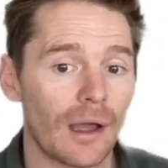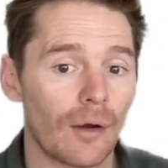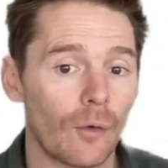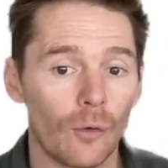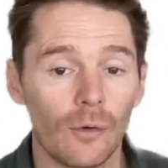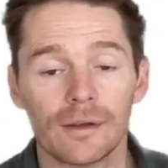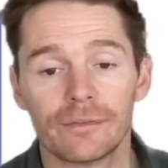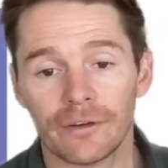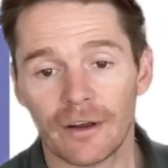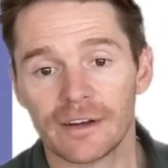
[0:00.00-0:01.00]
or
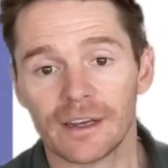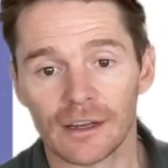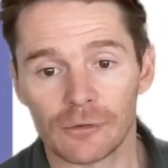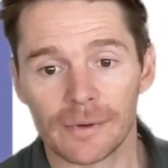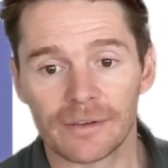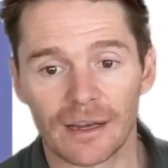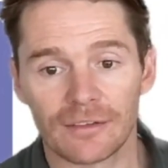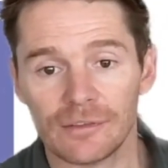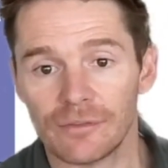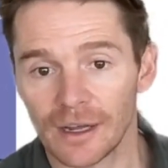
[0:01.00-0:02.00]
inferring the
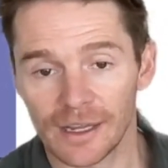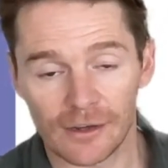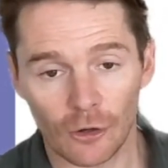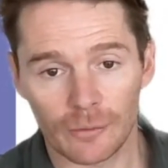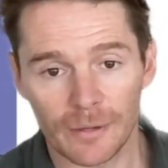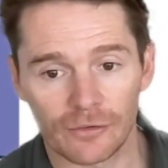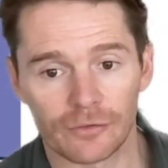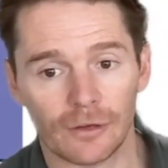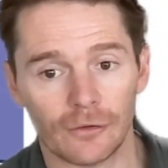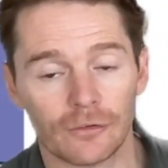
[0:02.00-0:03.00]
incrementality via econometric
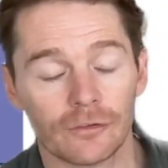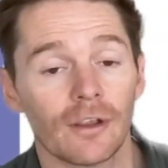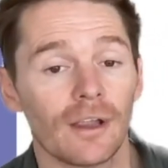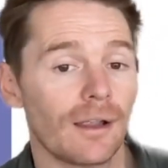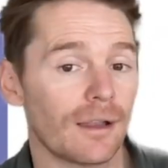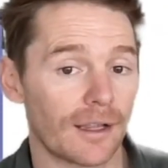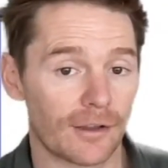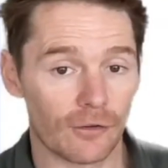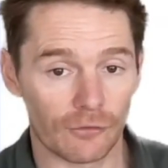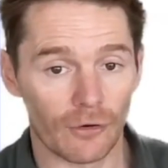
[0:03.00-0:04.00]
solutions
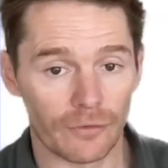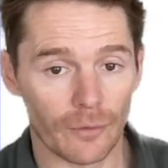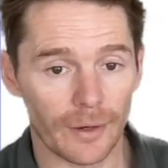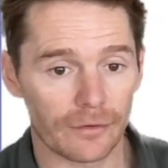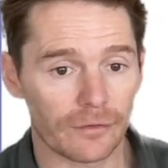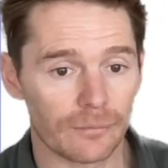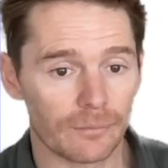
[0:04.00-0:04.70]
like GrowthOS.